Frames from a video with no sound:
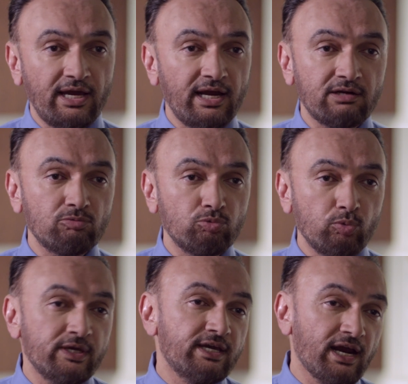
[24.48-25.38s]
that
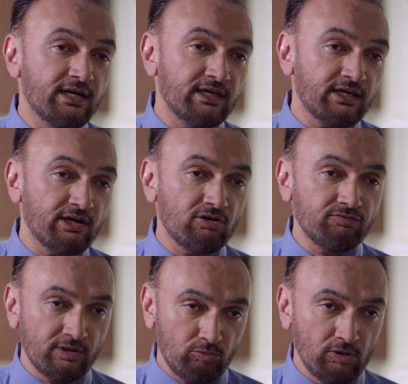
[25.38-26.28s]
we can't take care
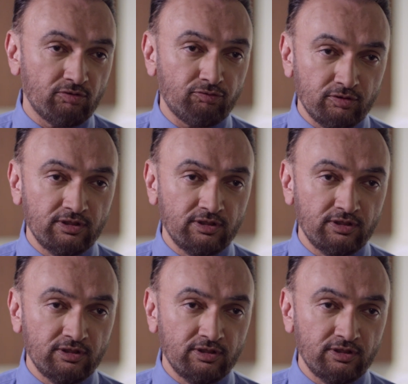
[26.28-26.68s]
of, then we'll refer